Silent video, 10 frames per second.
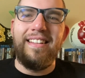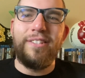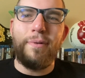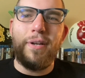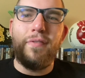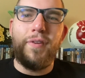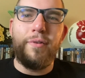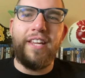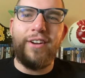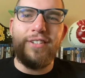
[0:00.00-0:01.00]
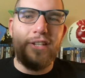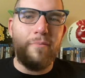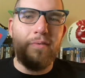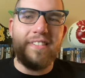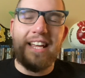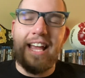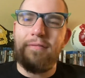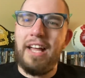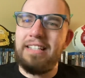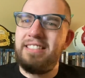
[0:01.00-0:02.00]
it's one of the few Tarantino movies I have
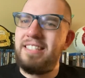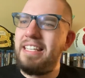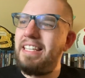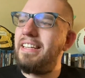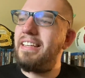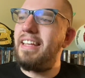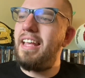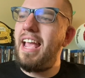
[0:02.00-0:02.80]
not seen.